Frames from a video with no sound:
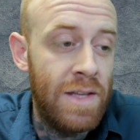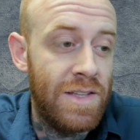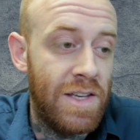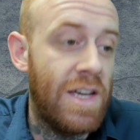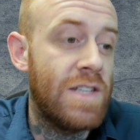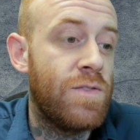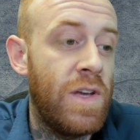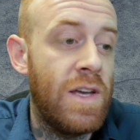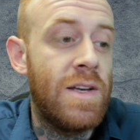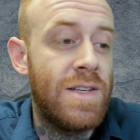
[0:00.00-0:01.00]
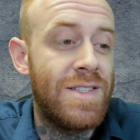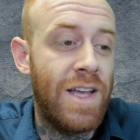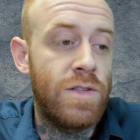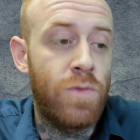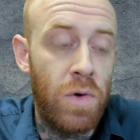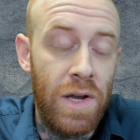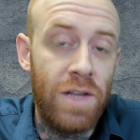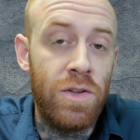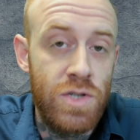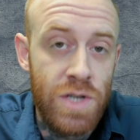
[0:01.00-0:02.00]
The ESV stands for
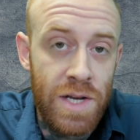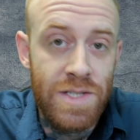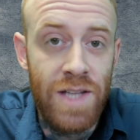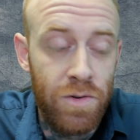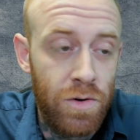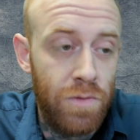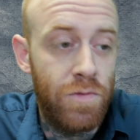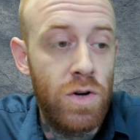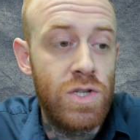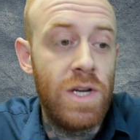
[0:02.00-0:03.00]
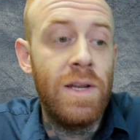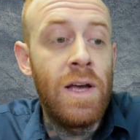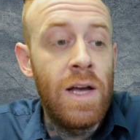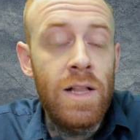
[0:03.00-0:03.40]
English Standard Version.